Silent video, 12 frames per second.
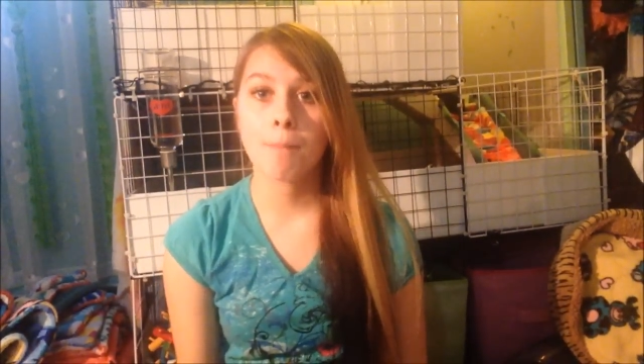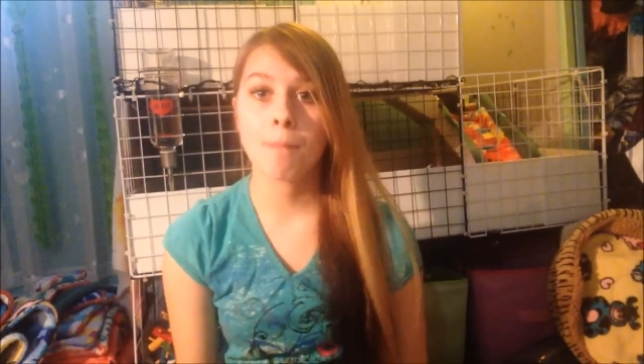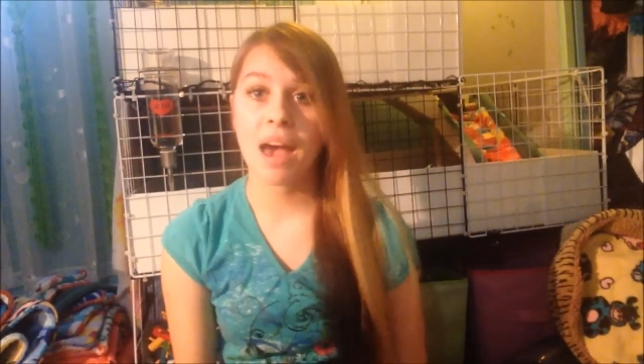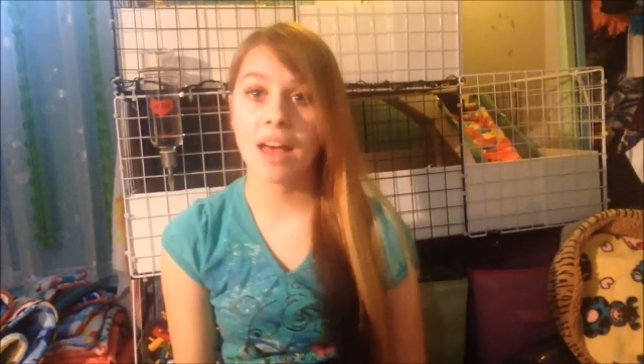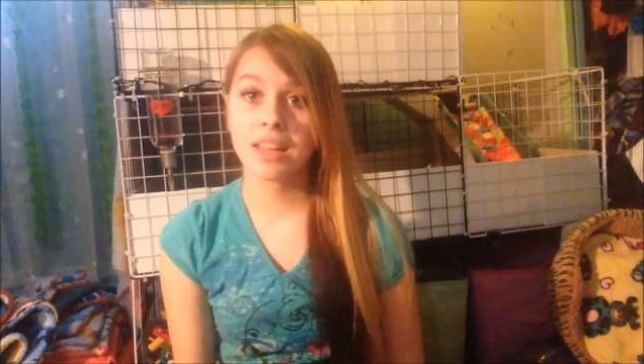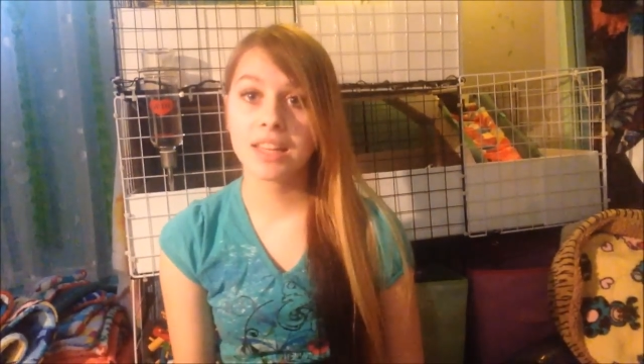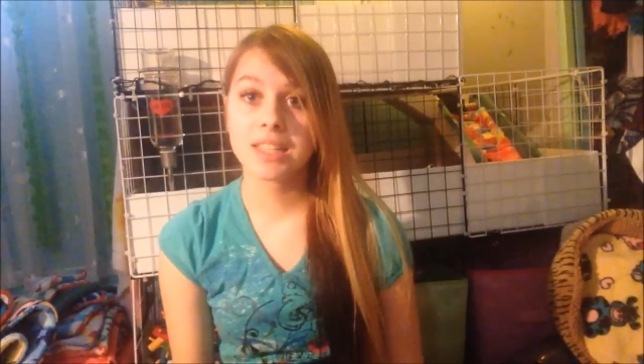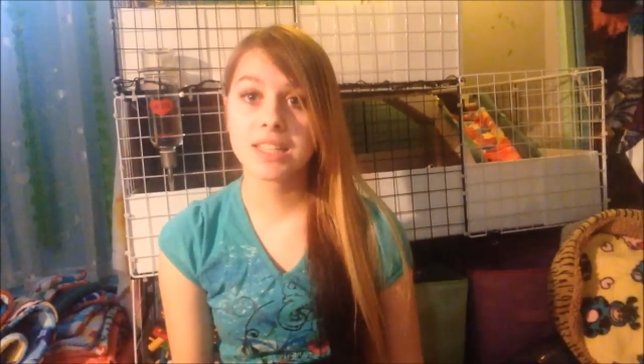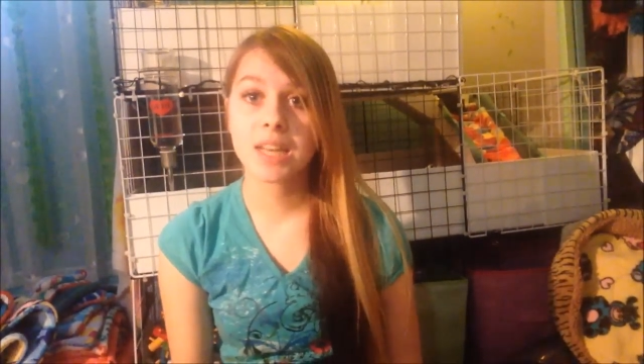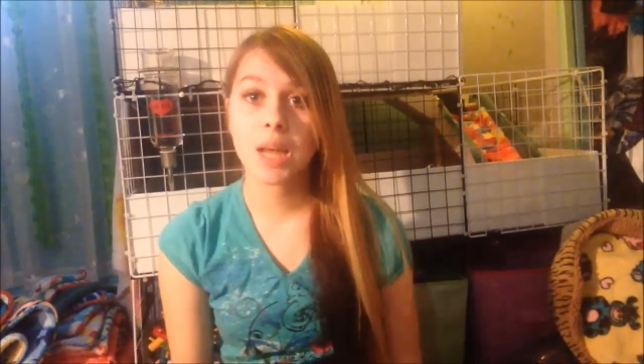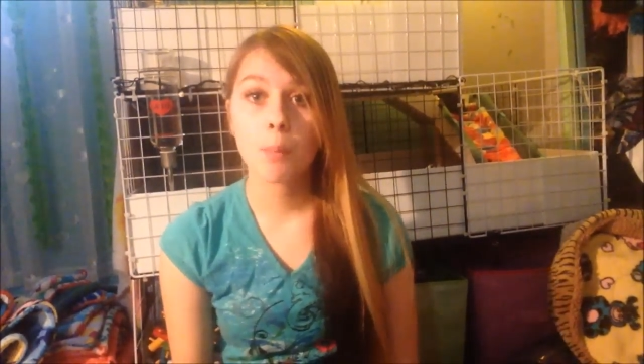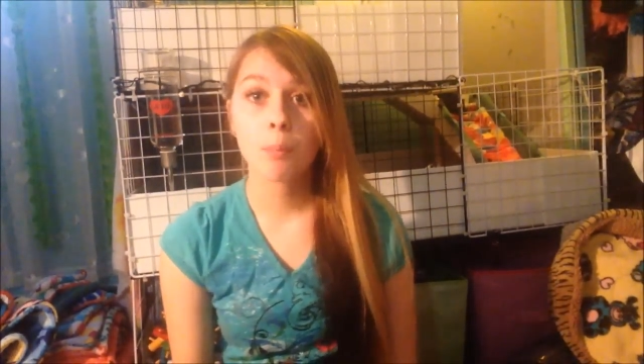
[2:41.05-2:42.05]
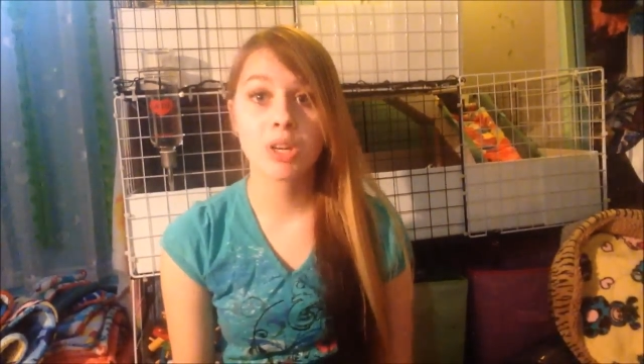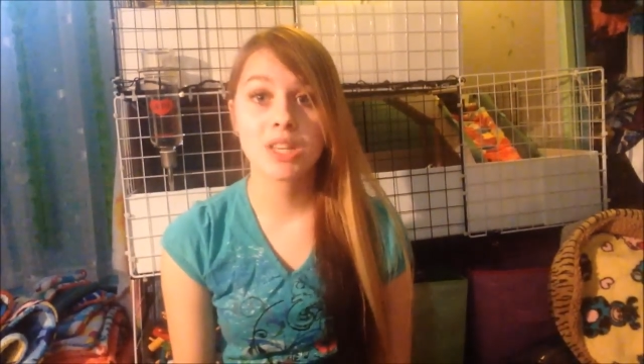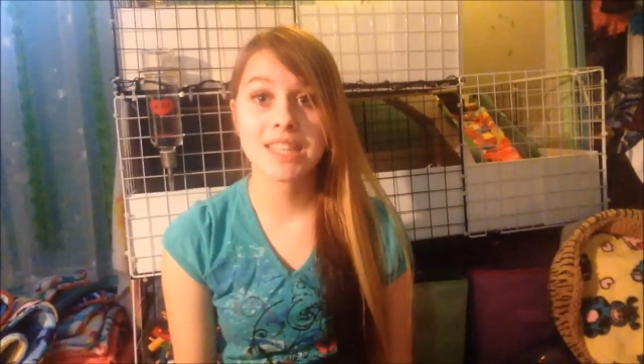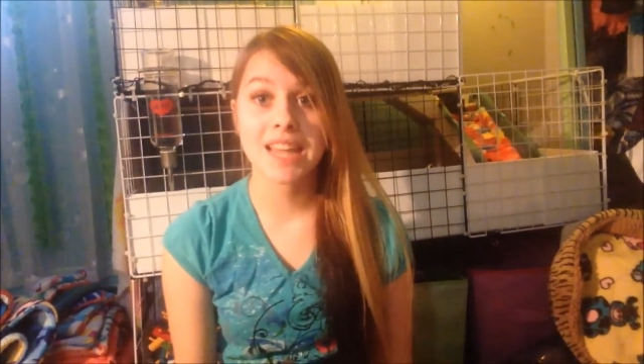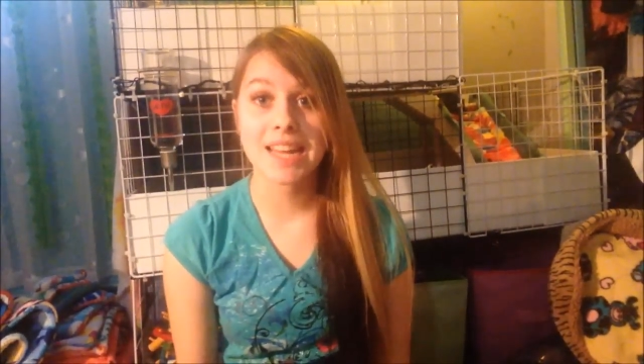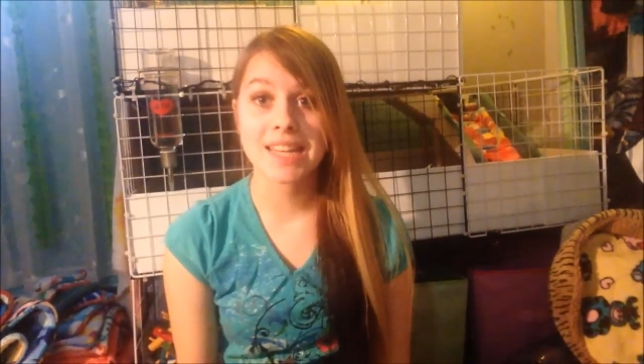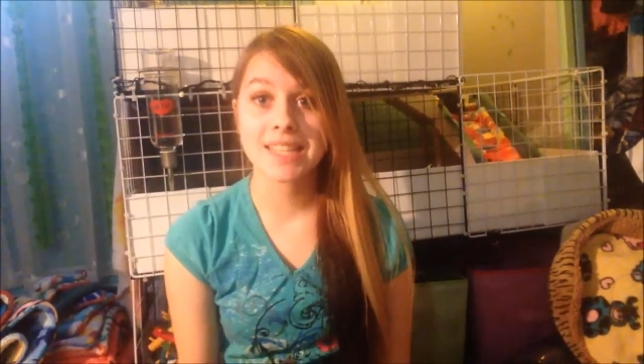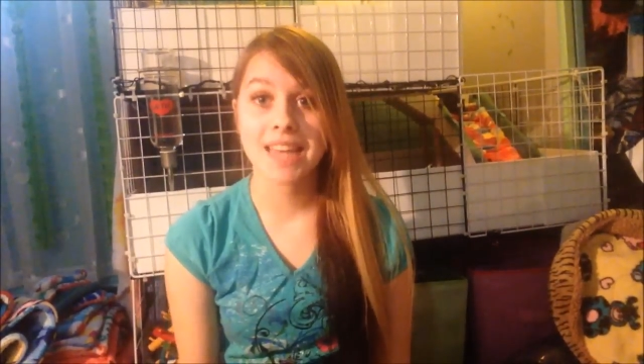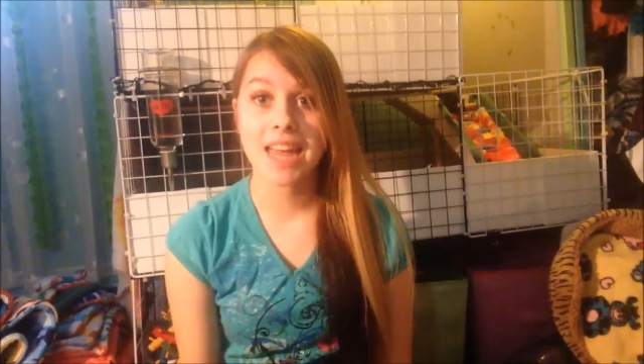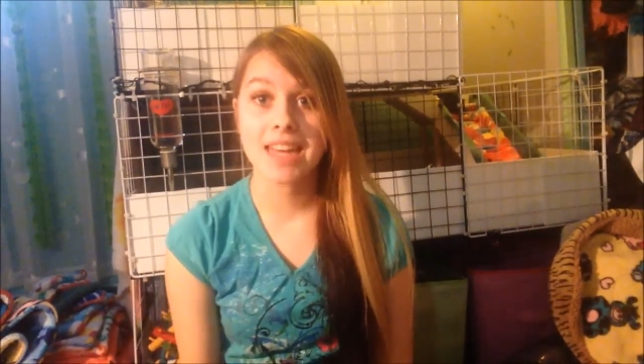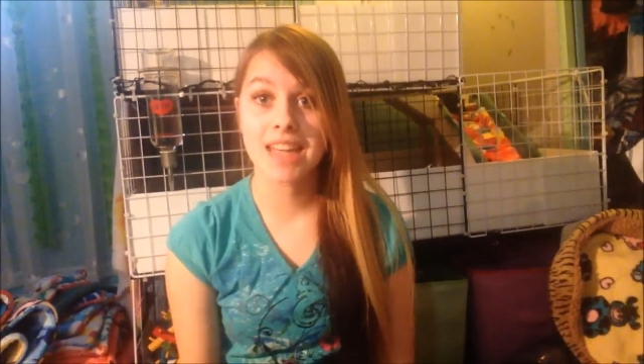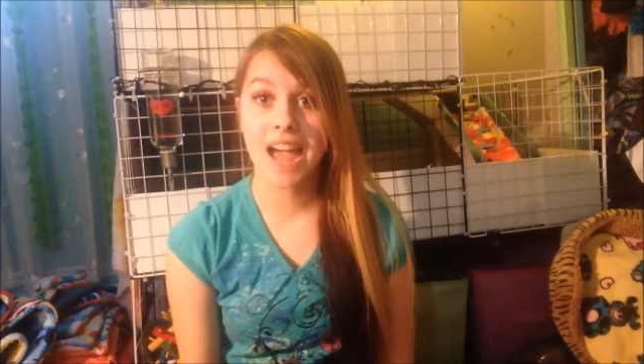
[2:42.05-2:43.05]
balanced, precise
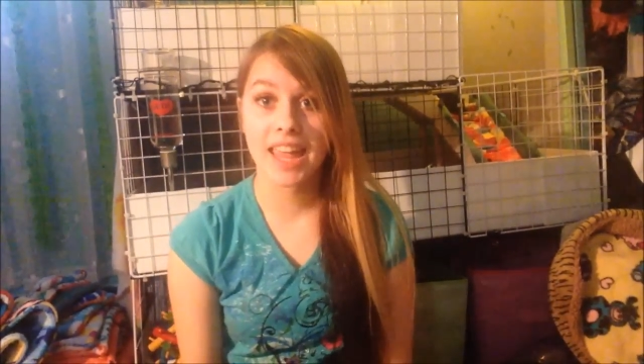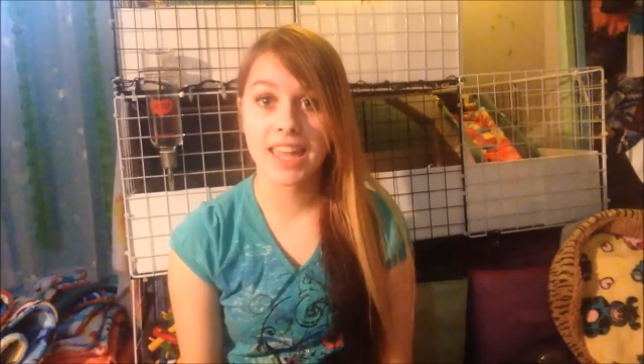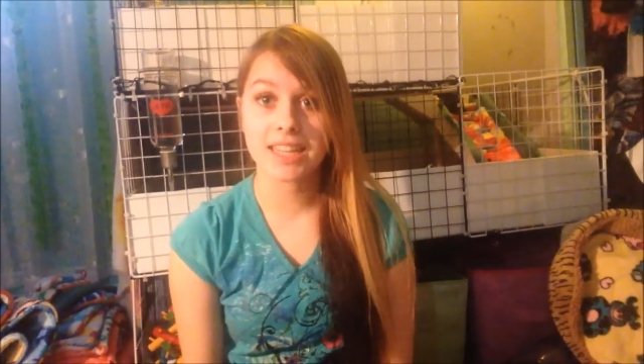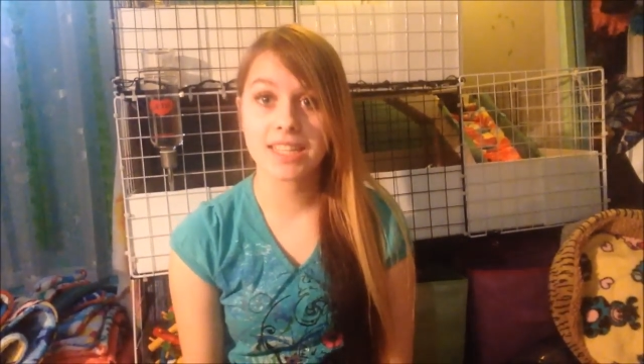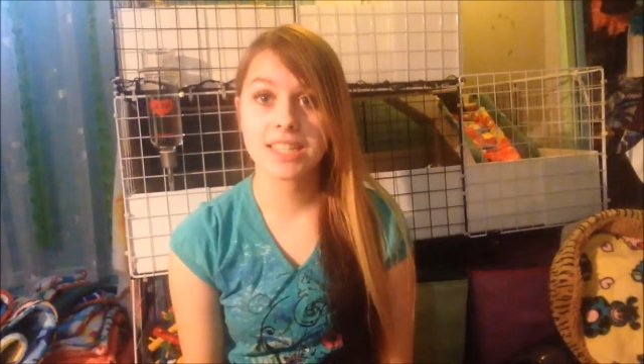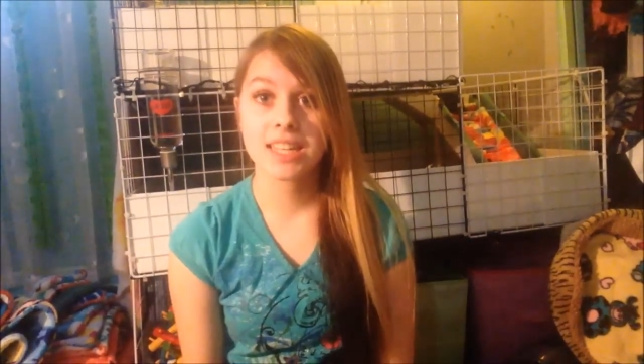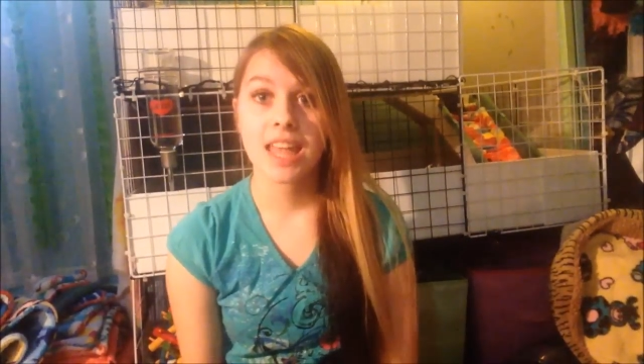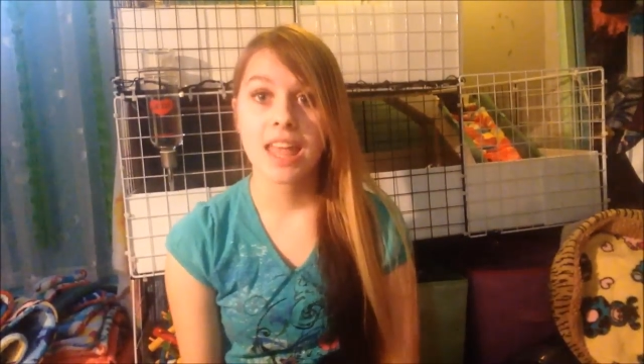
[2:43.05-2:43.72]
diet.